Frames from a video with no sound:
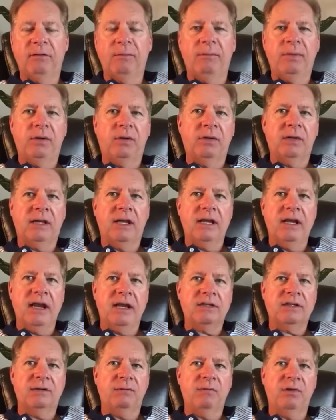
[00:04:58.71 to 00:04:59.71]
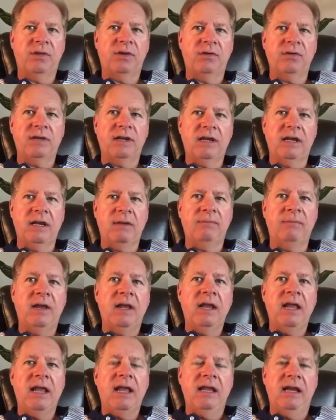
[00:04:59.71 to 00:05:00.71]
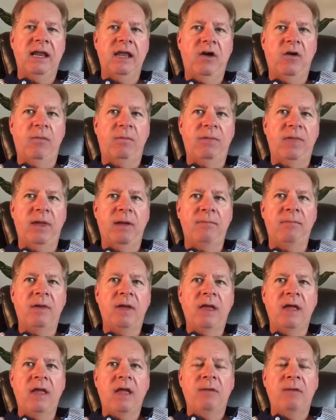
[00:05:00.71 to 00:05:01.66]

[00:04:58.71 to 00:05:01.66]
to build a connection with your team and help them.